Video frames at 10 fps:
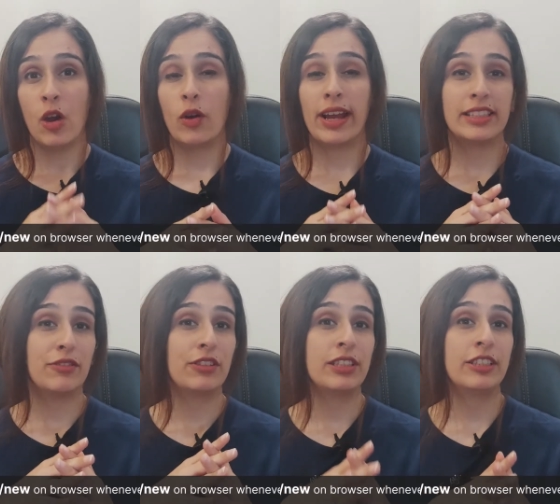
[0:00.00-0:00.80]
or has a
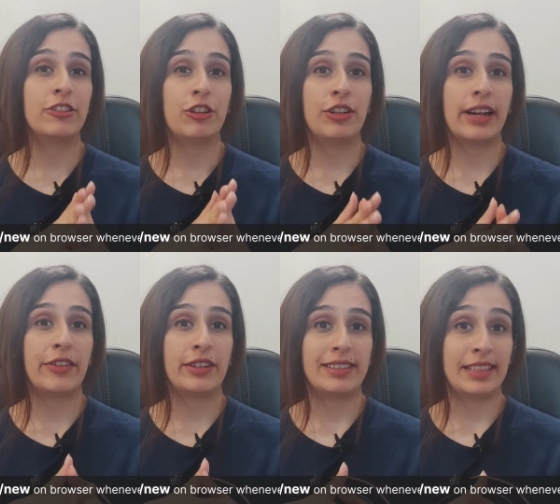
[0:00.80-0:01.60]
physical street
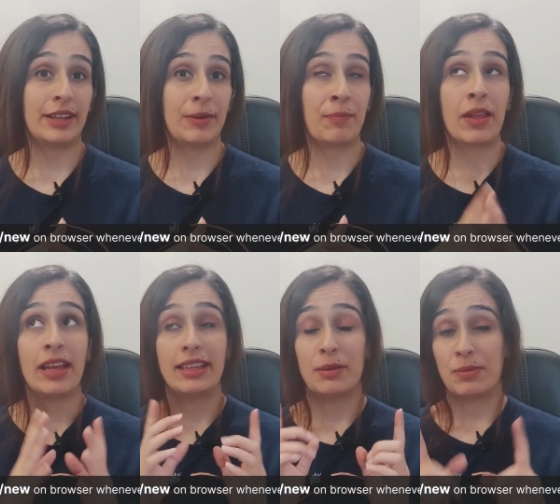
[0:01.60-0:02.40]
address there.
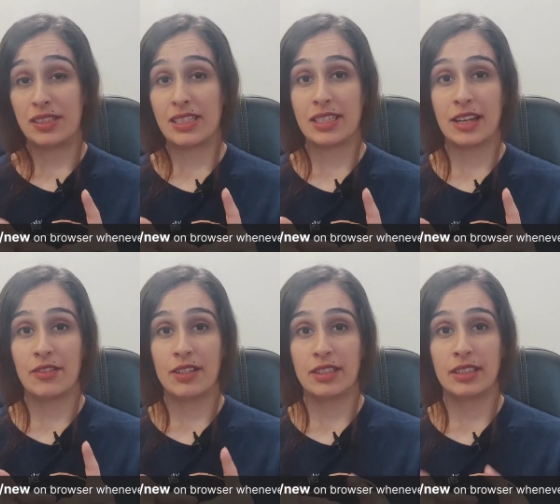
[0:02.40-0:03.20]
Their business
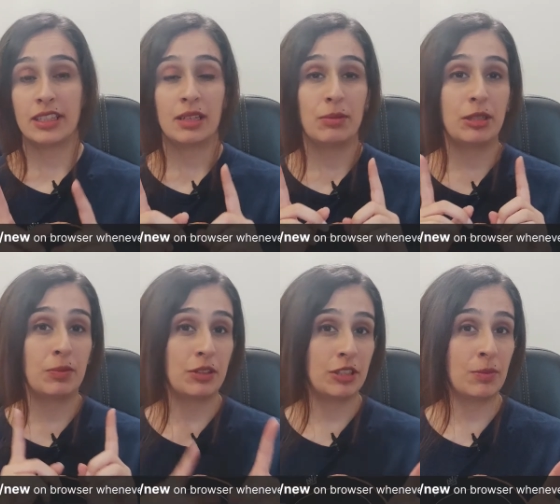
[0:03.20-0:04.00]
address is going to be the
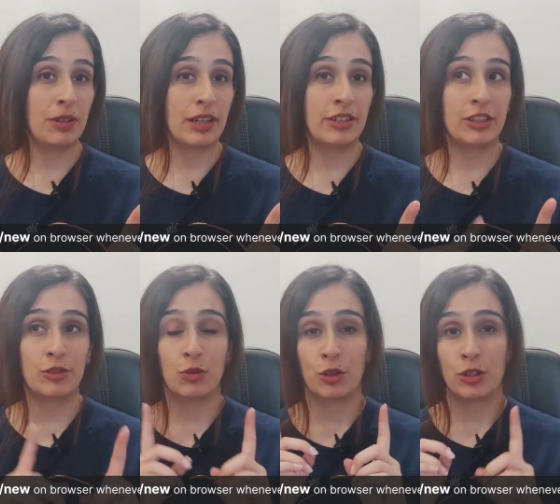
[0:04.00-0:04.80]
principal
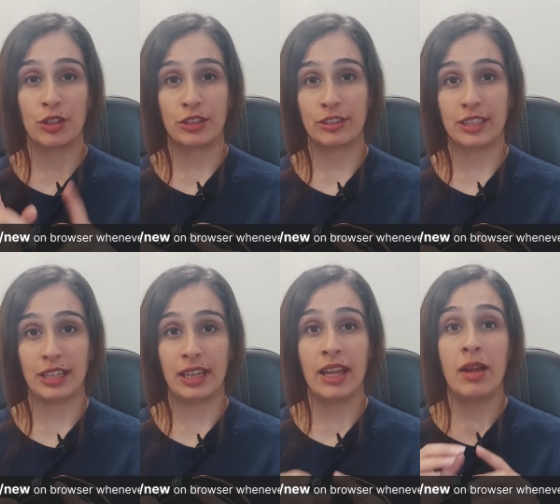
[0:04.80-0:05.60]
address for your
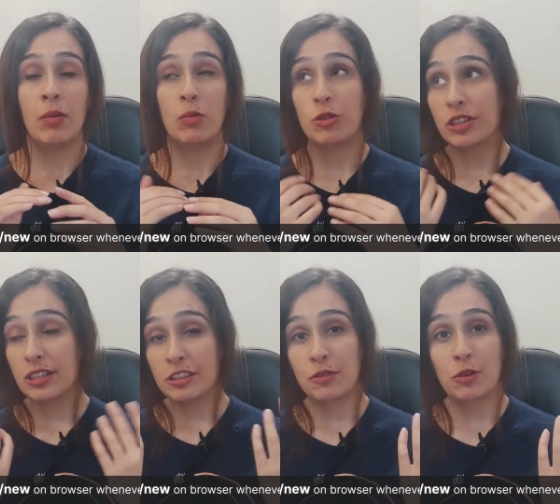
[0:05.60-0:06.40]
LLC. Most
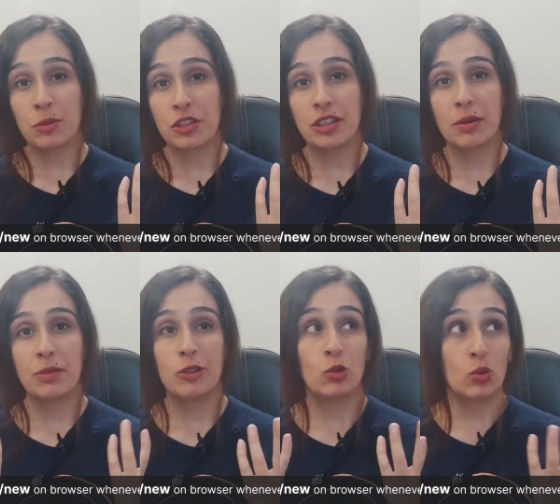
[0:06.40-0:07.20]
LLC formation
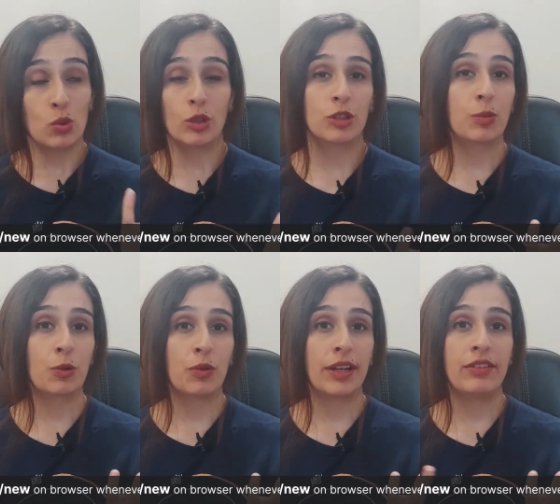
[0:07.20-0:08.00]
companies do also
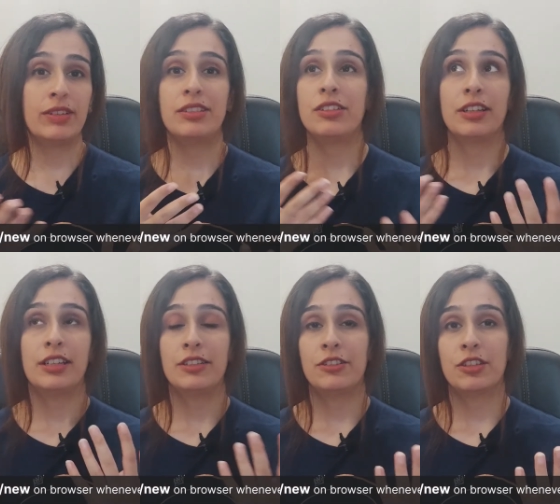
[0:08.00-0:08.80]
provide registered
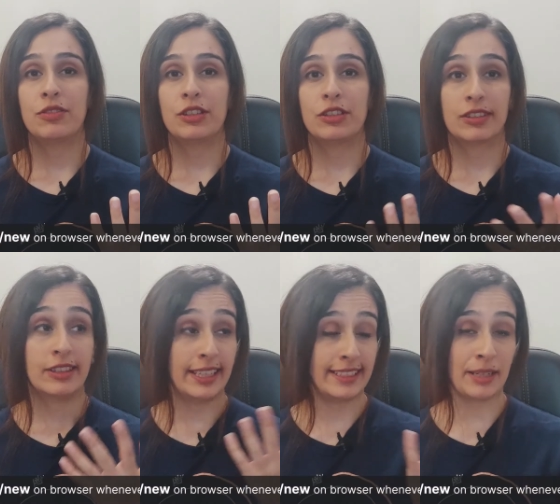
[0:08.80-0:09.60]
agent services
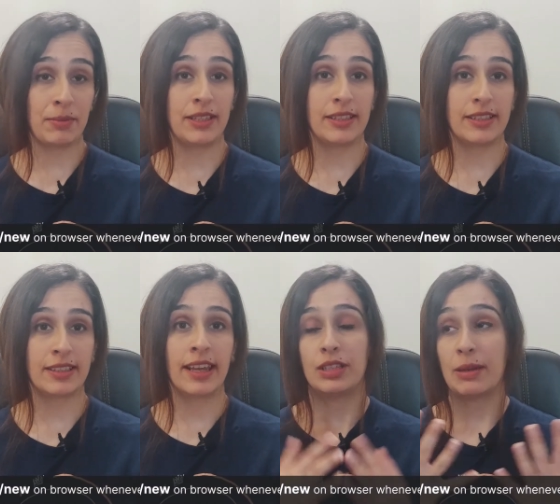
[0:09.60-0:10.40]
like Zen Business.
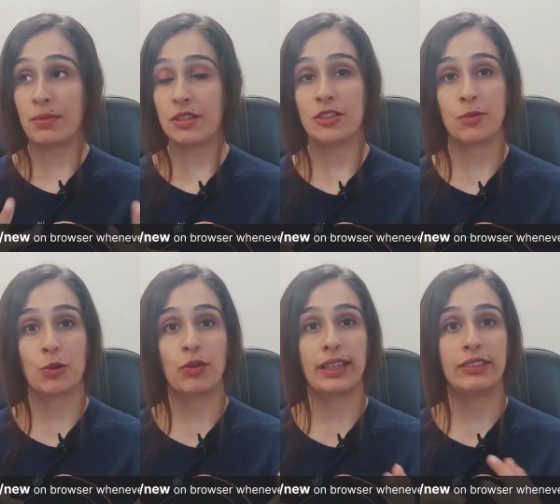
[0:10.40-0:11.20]
Zen Business
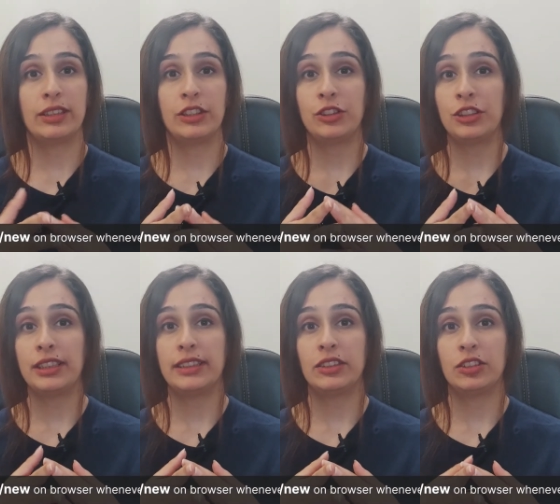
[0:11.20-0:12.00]
provides registered
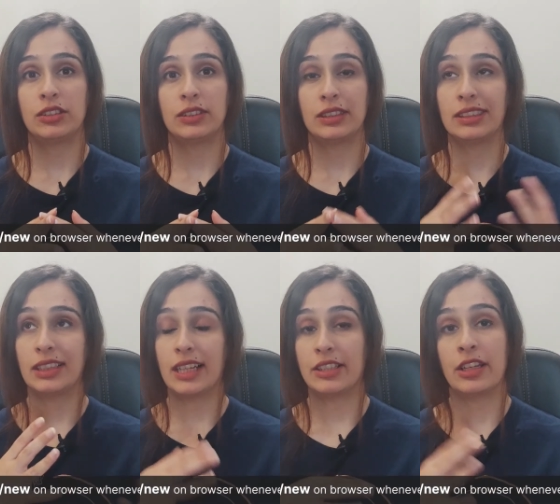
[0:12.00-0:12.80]
agent services
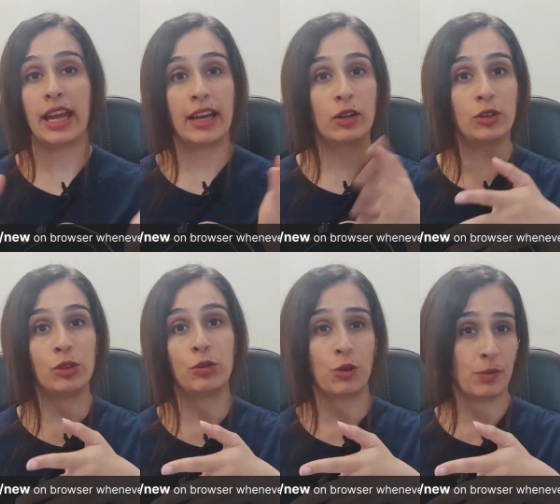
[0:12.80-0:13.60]
as an add-on to
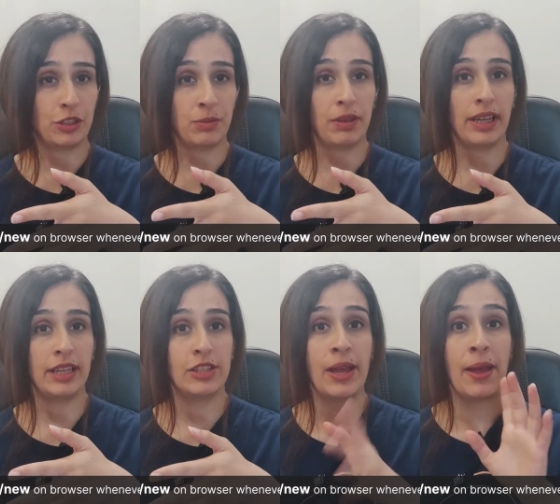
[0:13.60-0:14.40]
the formation package,